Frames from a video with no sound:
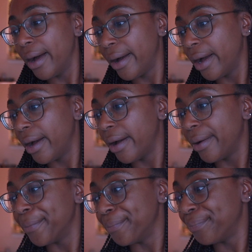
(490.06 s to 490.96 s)

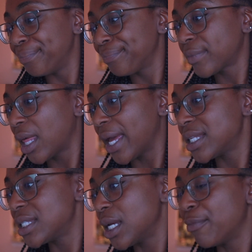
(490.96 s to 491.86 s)
like
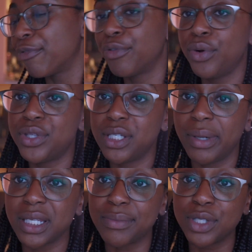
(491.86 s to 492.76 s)
some fruits to
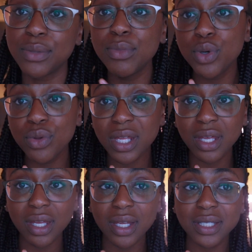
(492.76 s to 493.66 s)
make some
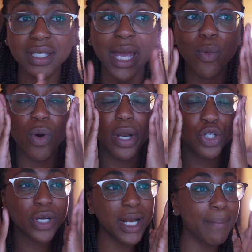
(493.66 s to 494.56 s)
smoothies. I want
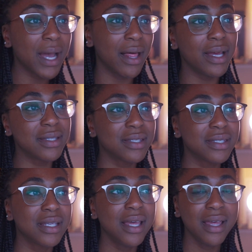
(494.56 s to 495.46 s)
to try to
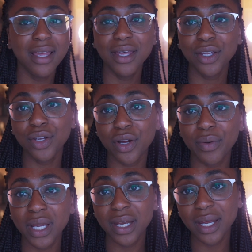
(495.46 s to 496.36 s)
balance, you
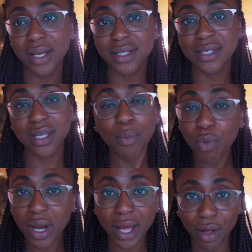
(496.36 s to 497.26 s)
know, eating it
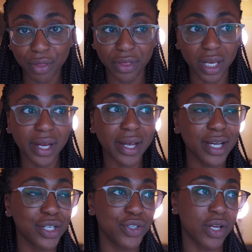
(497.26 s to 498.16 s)
somewhat healthy
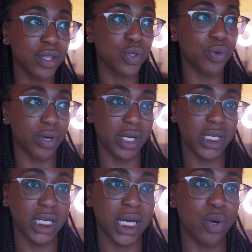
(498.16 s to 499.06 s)
during this
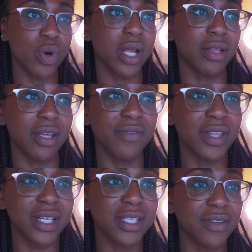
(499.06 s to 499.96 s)
quarantine. I don't want to leave
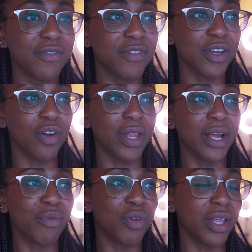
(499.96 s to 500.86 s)
this and feel
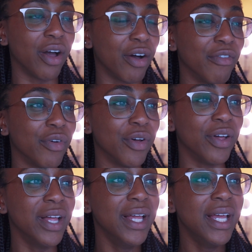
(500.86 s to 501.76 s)
like really awful.